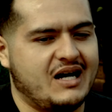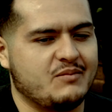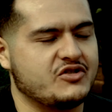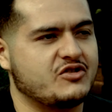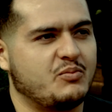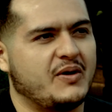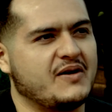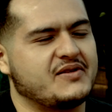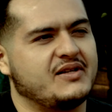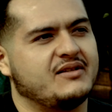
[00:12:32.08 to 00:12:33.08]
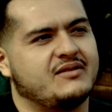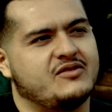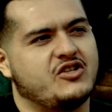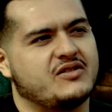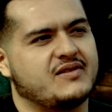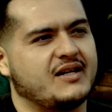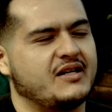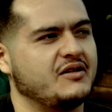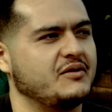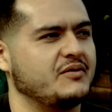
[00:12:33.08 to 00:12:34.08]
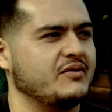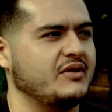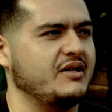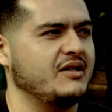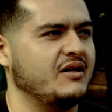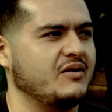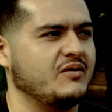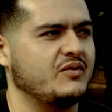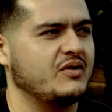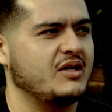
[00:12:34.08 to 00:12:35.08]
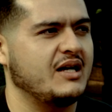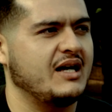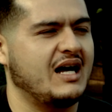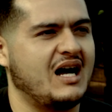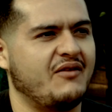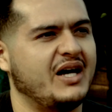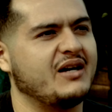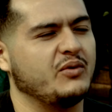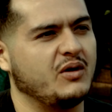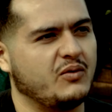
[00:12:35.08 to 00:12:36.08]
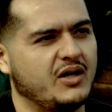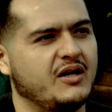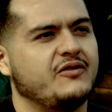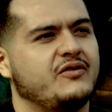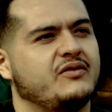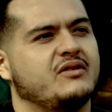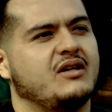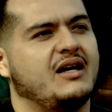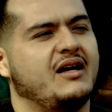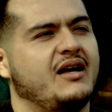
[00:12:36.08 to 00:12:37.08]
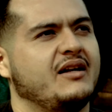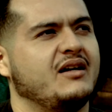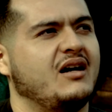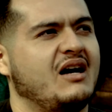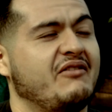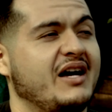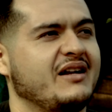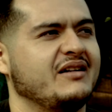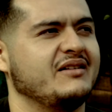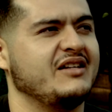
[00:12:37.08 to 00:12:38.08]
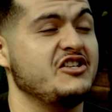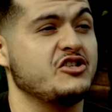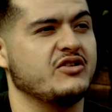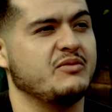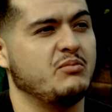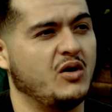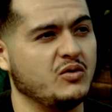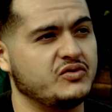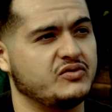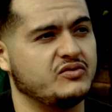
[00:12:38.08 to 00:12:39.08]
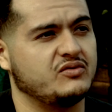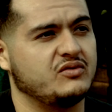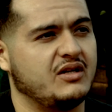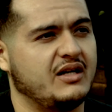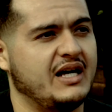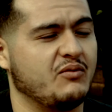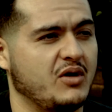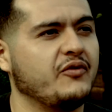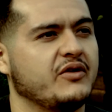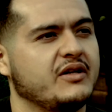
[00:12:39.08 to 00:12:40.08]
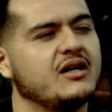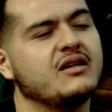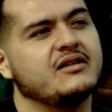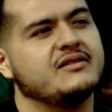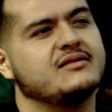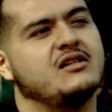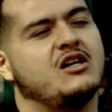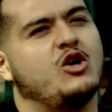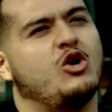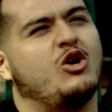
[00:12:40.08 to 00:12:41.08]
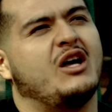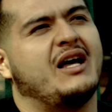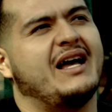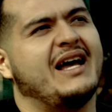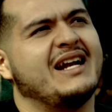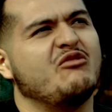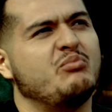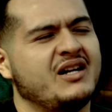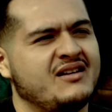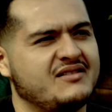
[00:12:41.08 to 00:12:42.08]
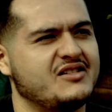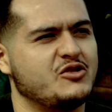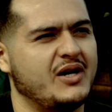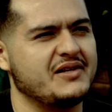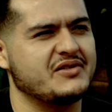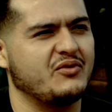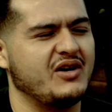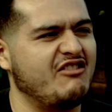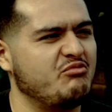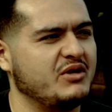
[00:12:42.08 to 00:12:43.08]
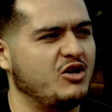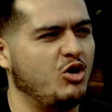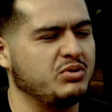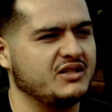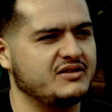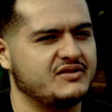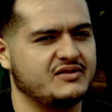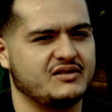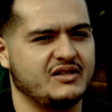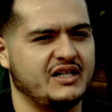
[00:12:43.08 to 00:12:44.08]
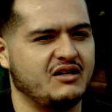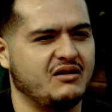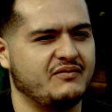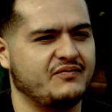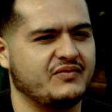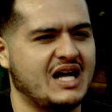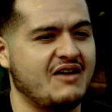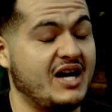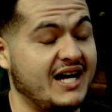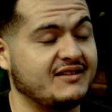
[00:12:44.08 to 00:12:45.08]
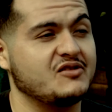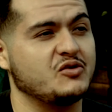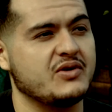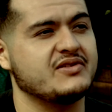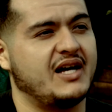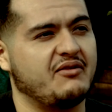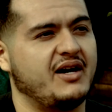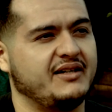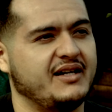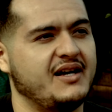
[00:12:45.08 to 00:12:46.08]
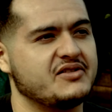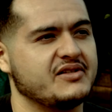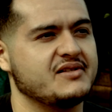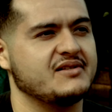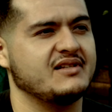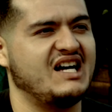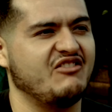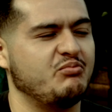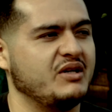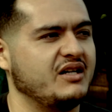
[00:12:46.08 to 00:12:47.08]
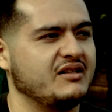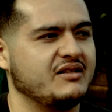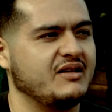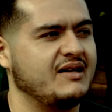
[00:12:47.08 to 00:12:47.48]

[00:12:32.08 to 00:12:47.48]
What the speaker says: just a person just like you. I've had it real rough, and I've had it easier than most and rougher than others. And I've been in a situation where I've been hopeless. I've had the suicidal ideations. I've been